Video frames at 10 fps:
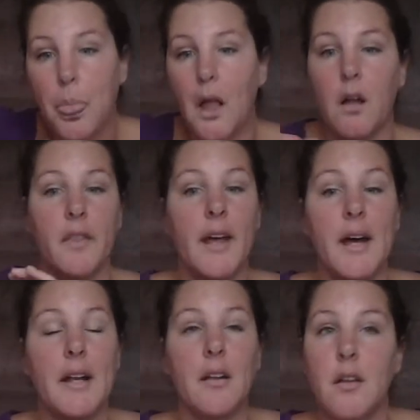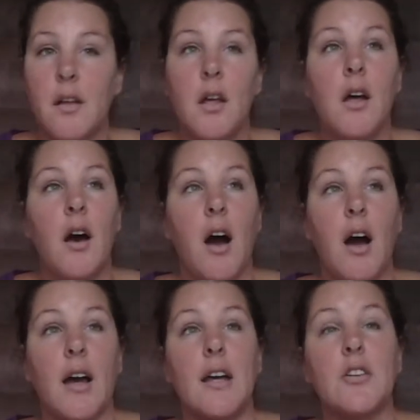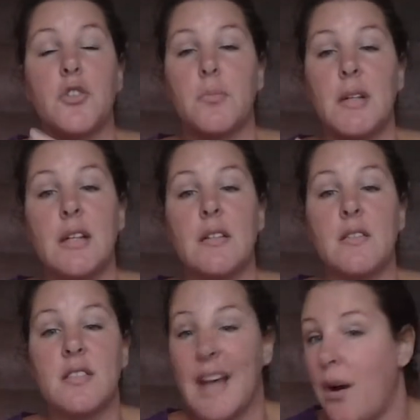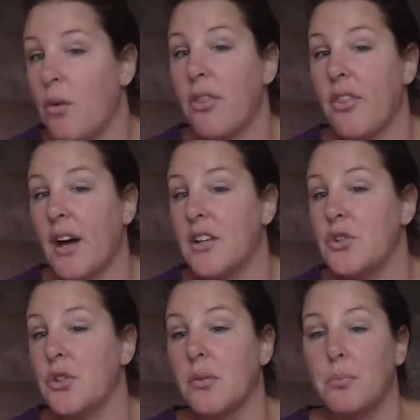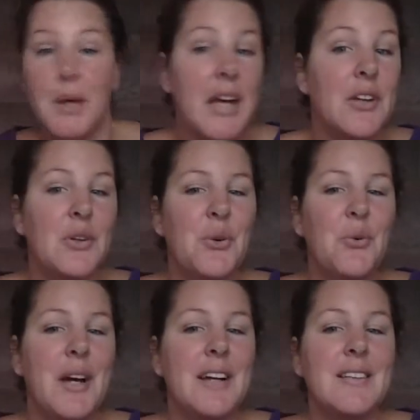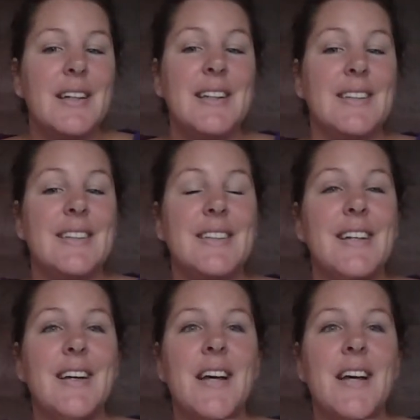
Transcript: On that, I should be south. I shouldn't be in New England,